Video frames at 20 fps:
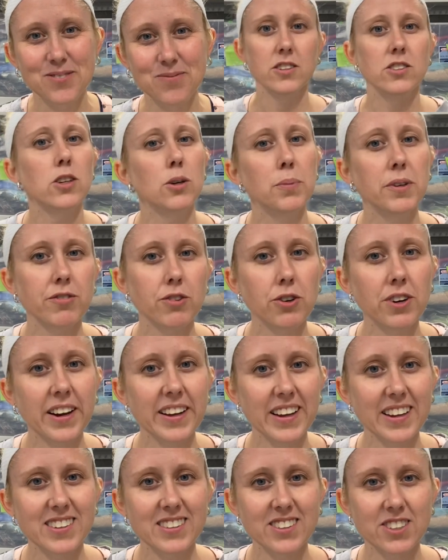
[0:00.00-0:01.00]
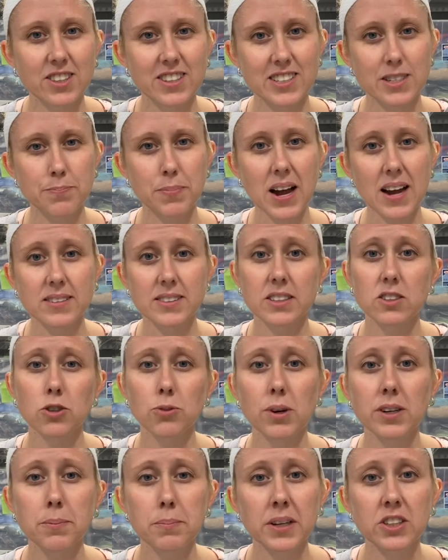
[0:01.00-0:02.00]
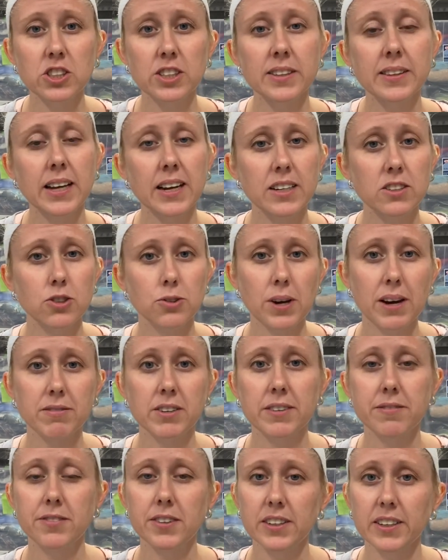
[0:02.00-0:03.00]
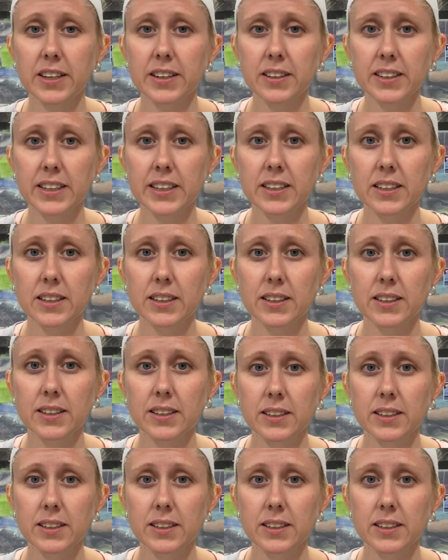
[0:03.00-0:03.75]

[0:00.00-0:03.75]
So before I get into this box, I do want to mention that I do have an affiliate link.